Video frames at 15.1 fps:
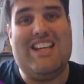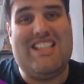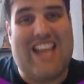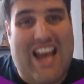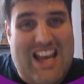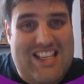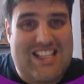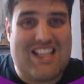
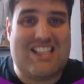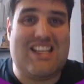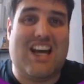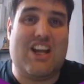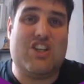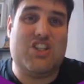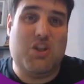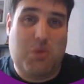test and
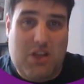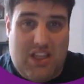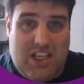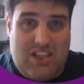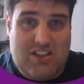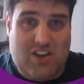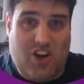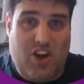start doing
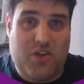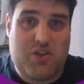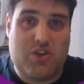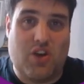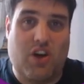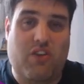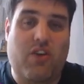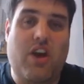this sort of
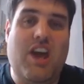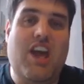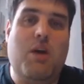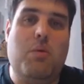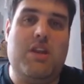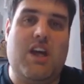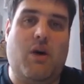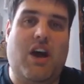stuff
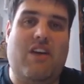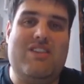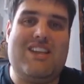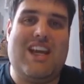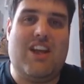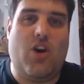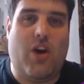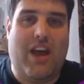without having to
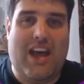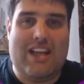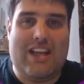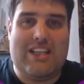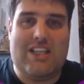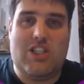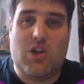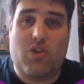get your head
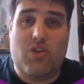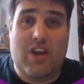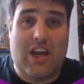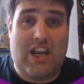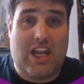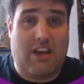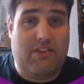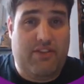into
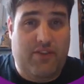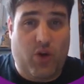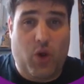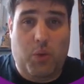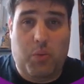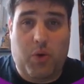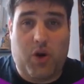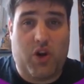creating a full
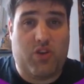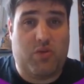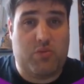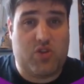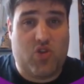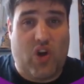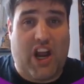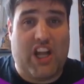product from
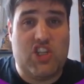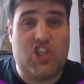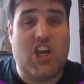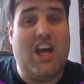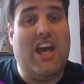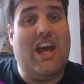scratch.